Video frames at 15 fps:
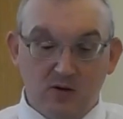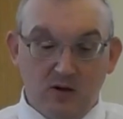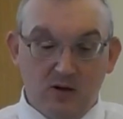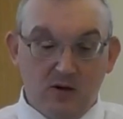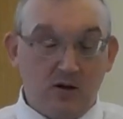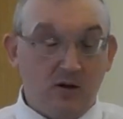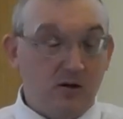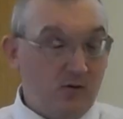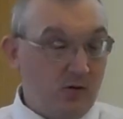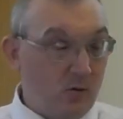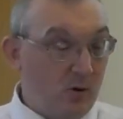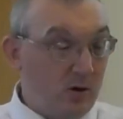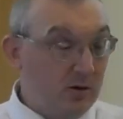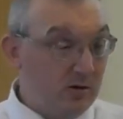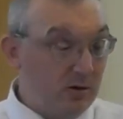And if you
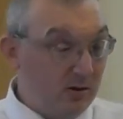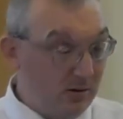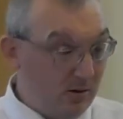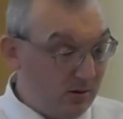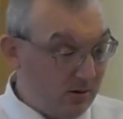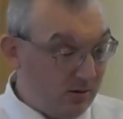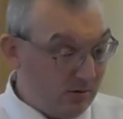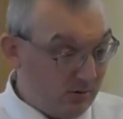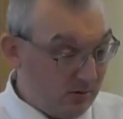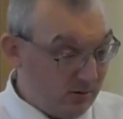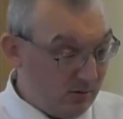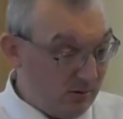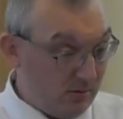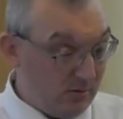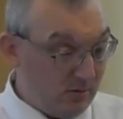want to look
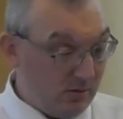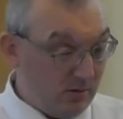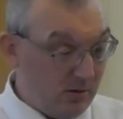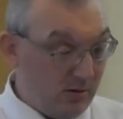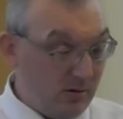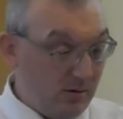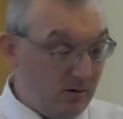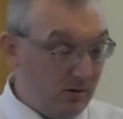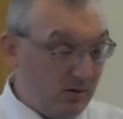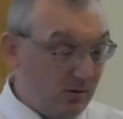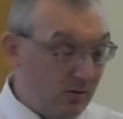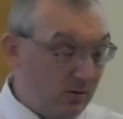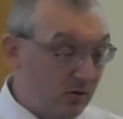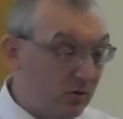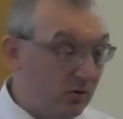
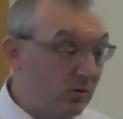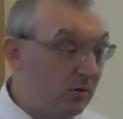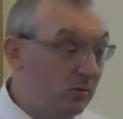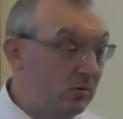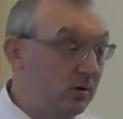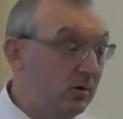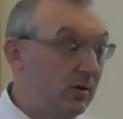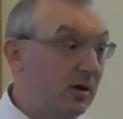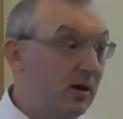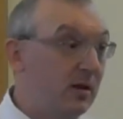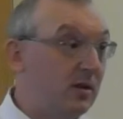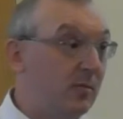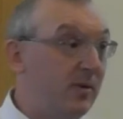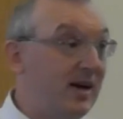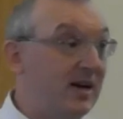on your own at
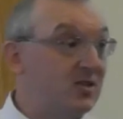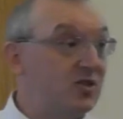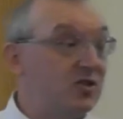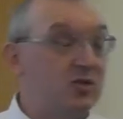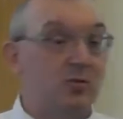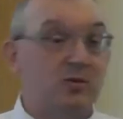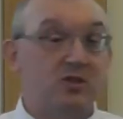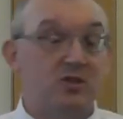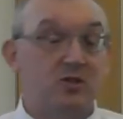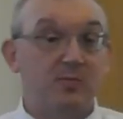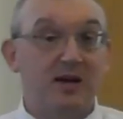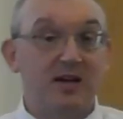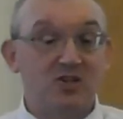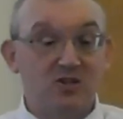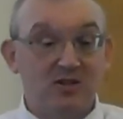the passages which
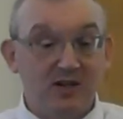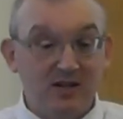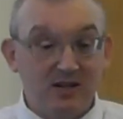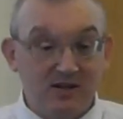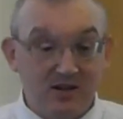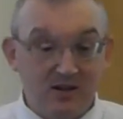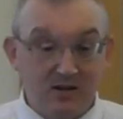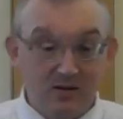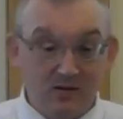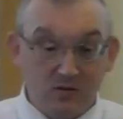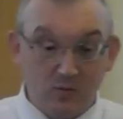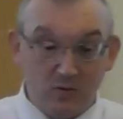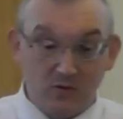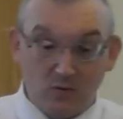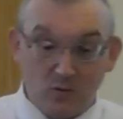especially deal
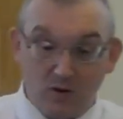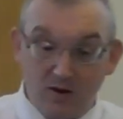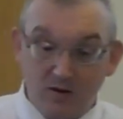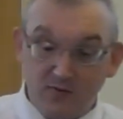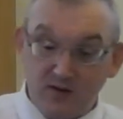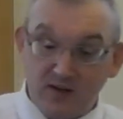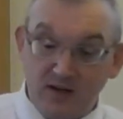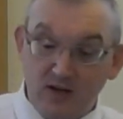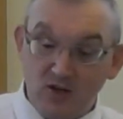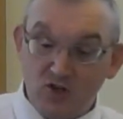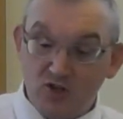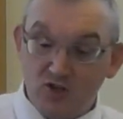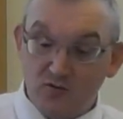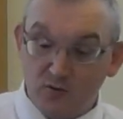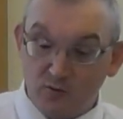with
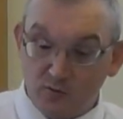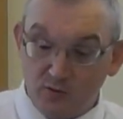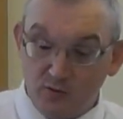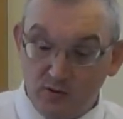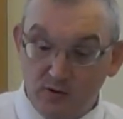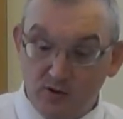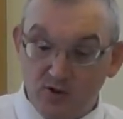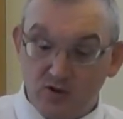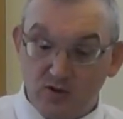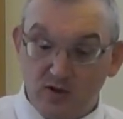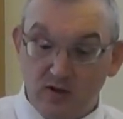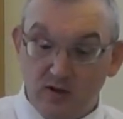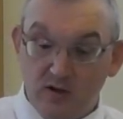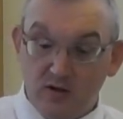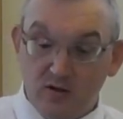qualifications for rulers
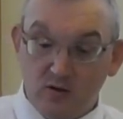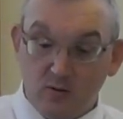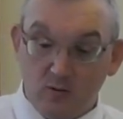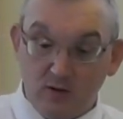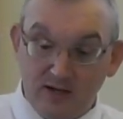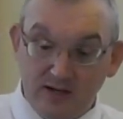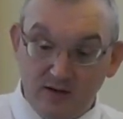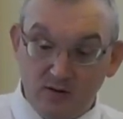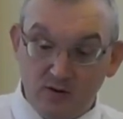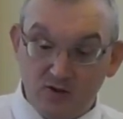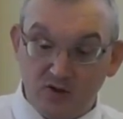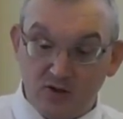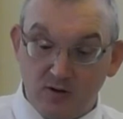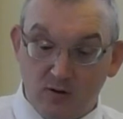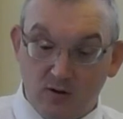or leaders
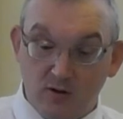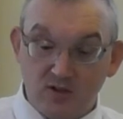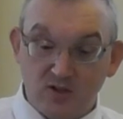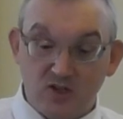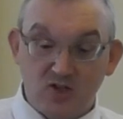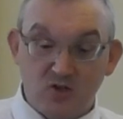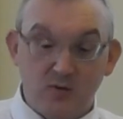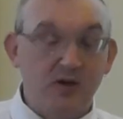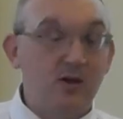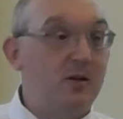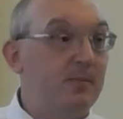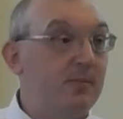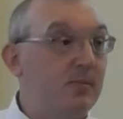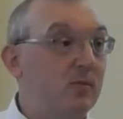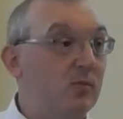in God's Israel,
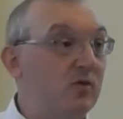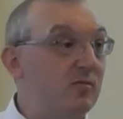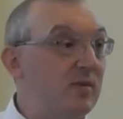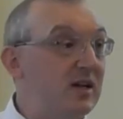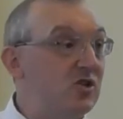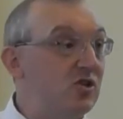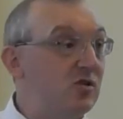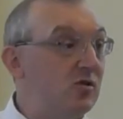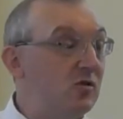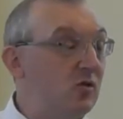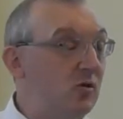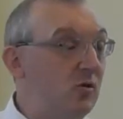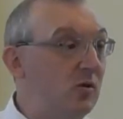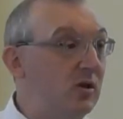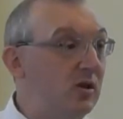we've mentioned the
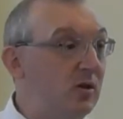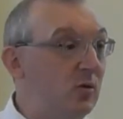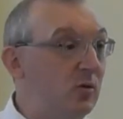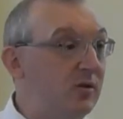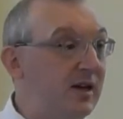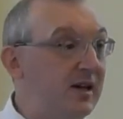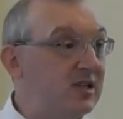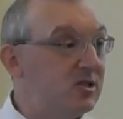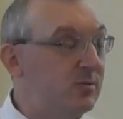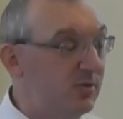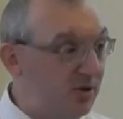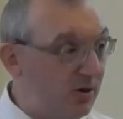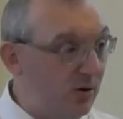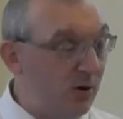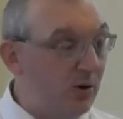two in the Old Testament.
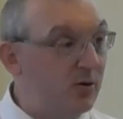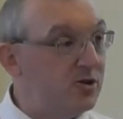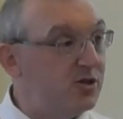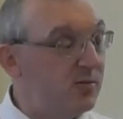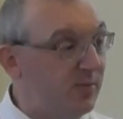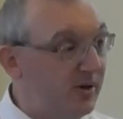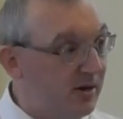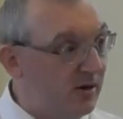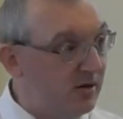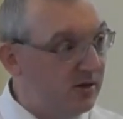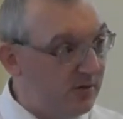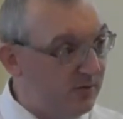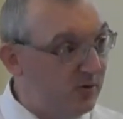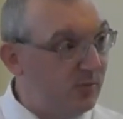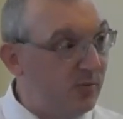There are others that bring out
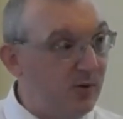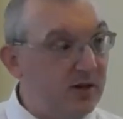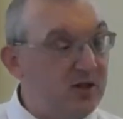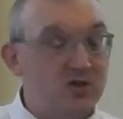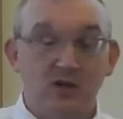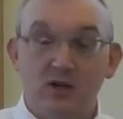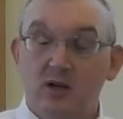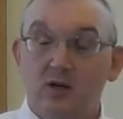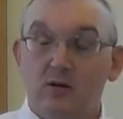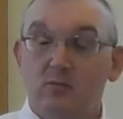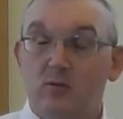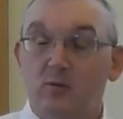different points, but we